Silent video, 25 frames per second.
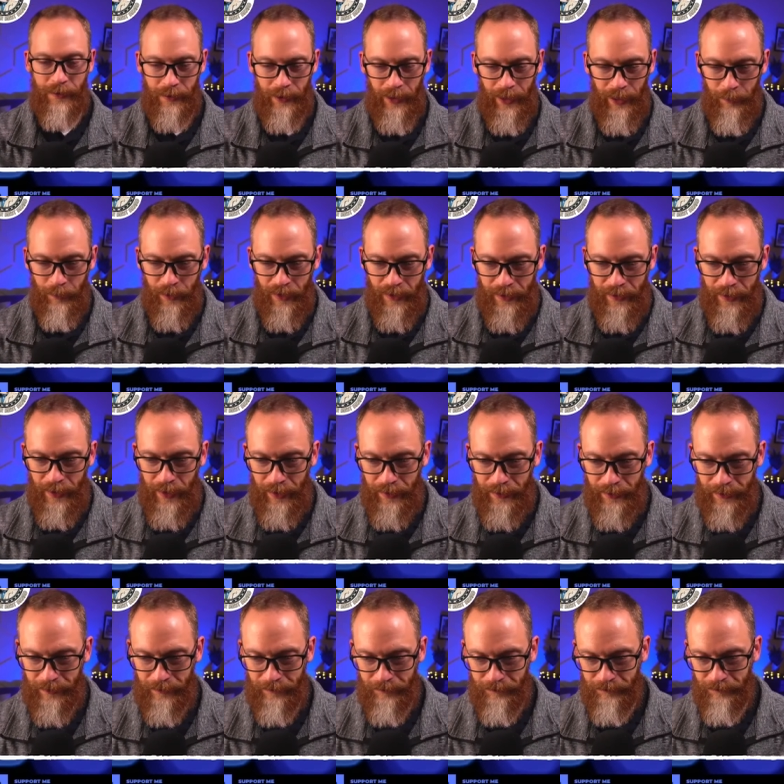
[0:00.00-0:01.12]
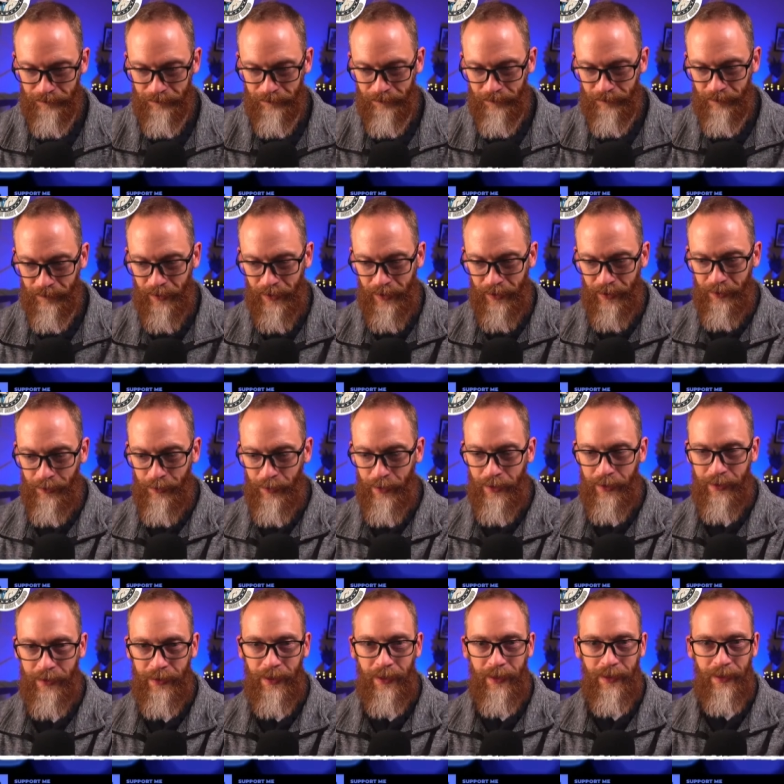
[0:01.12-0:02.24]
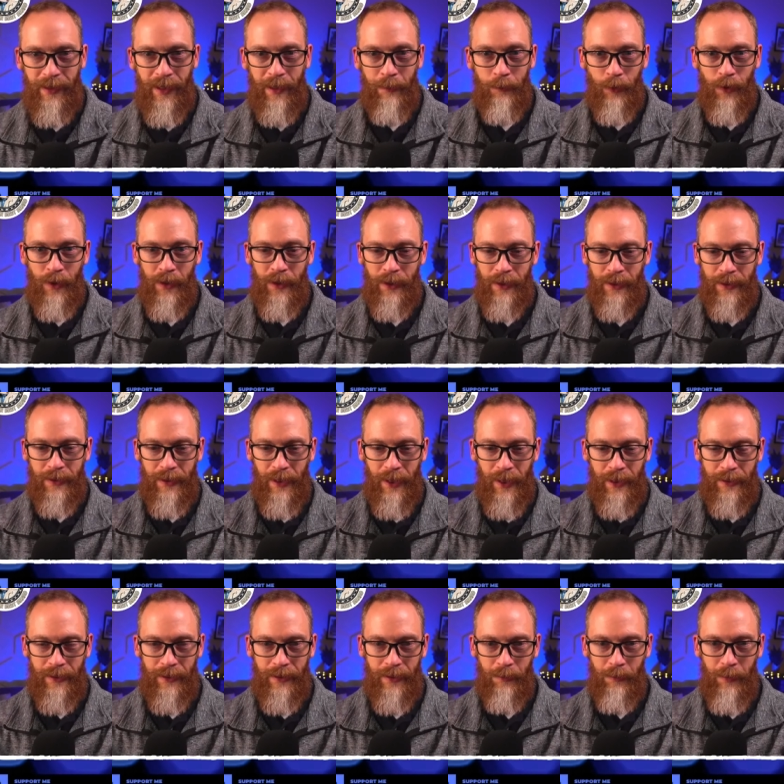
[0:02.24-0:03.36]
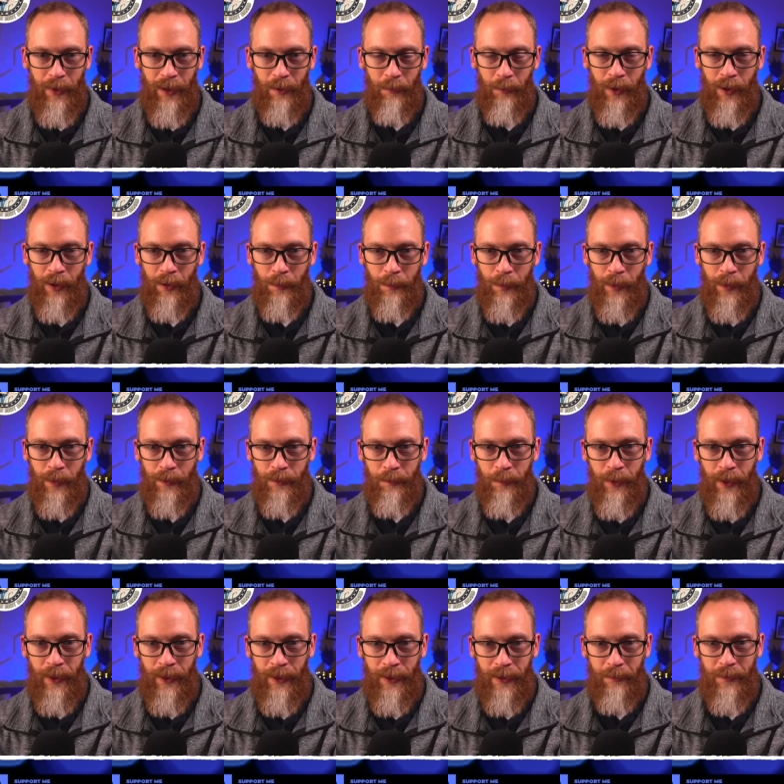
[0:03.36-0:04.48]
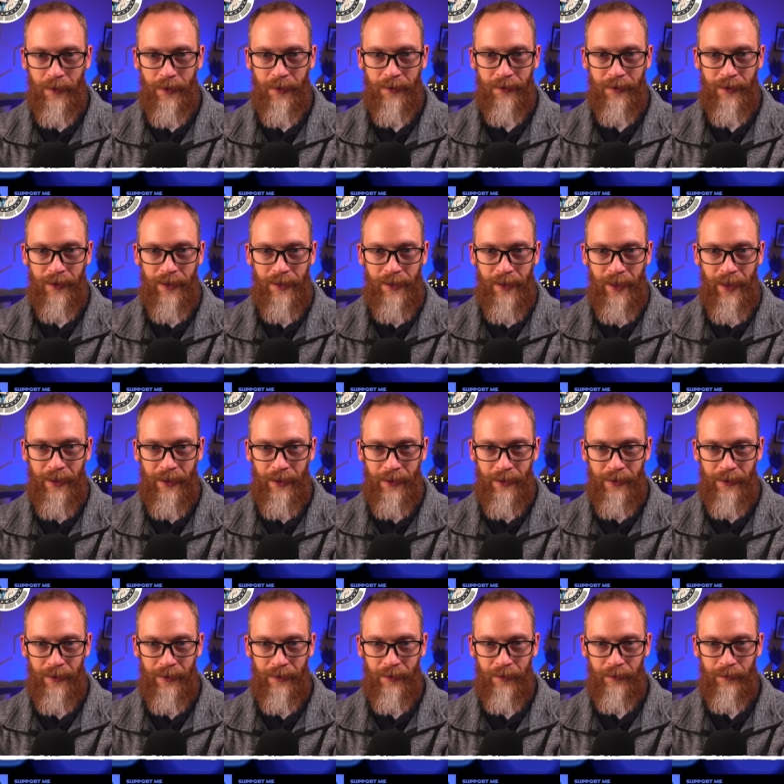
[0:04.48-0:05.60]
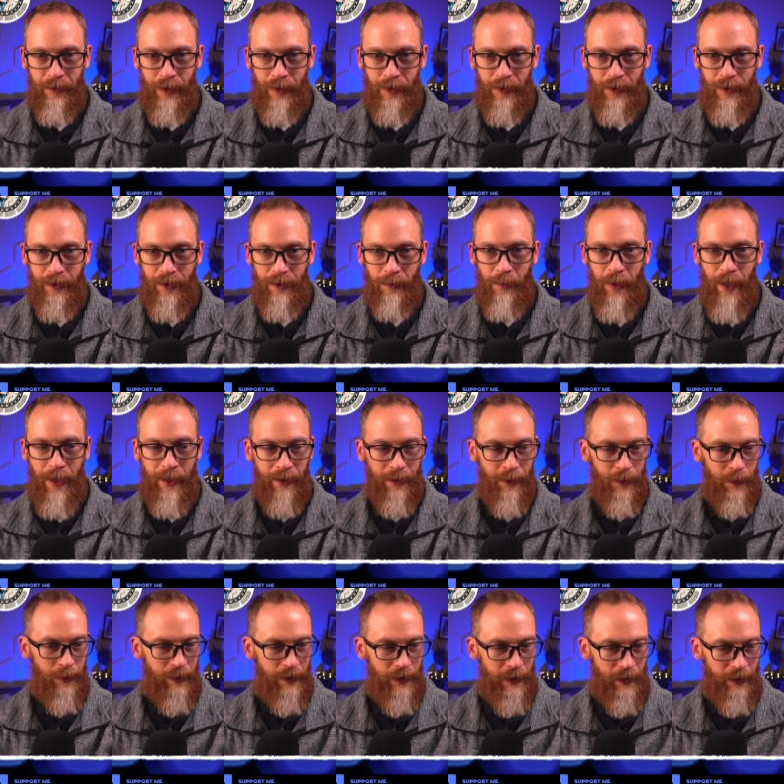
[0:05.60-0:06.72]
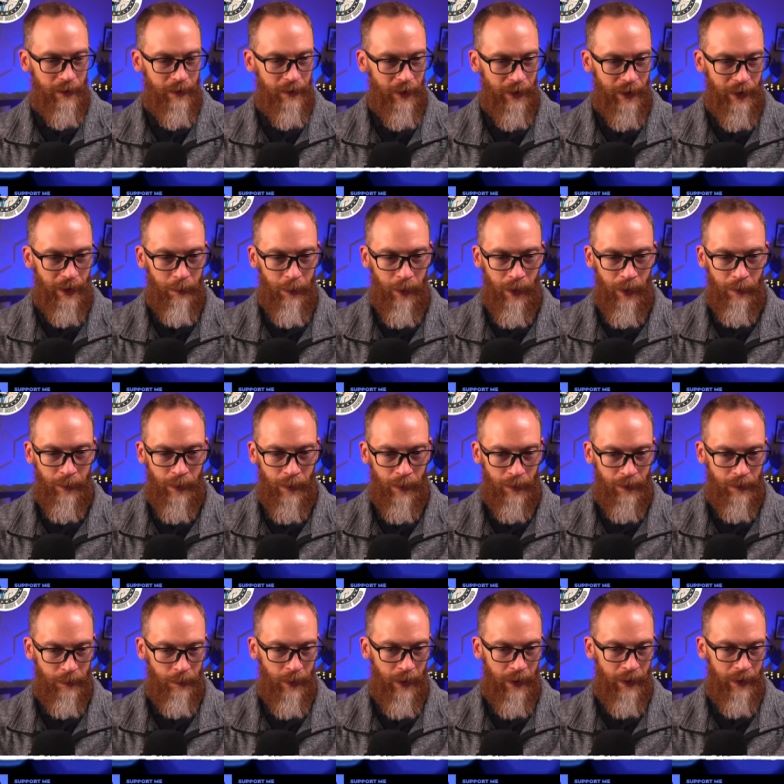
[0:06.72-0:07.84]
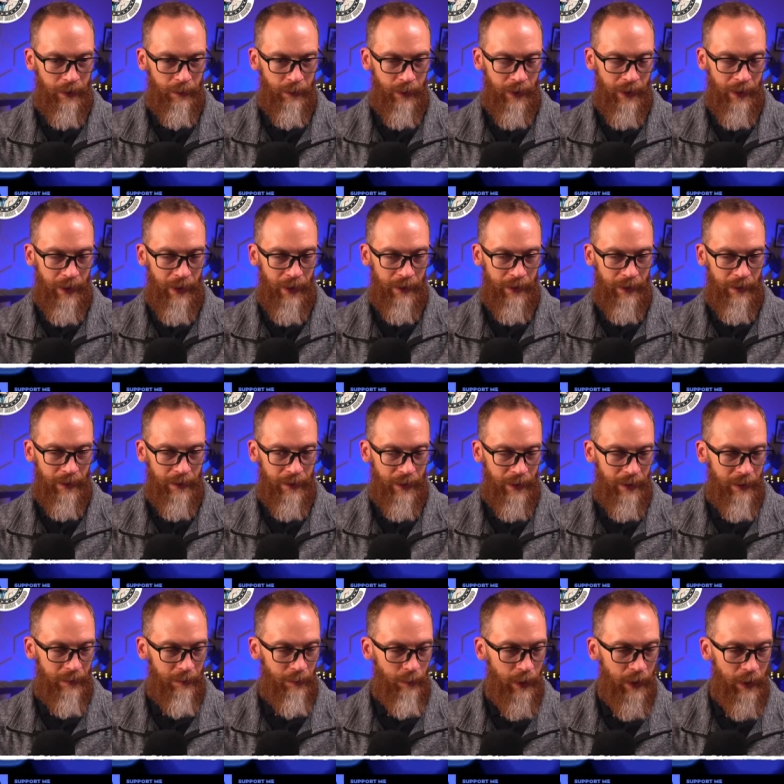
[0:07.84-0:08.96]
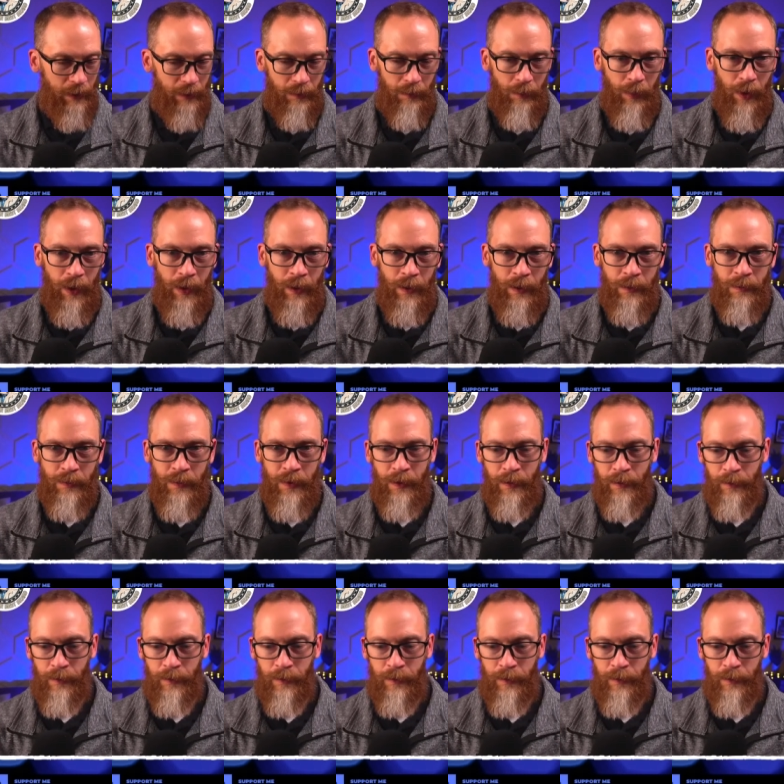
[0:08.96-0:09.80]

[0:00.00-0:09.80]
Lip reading: I'm excited. All right. I'm really excited about Pawpaw's Pipe because I love a good tobacco scent. So I got Pawpaw's Pipe, and that is in Beard Balm.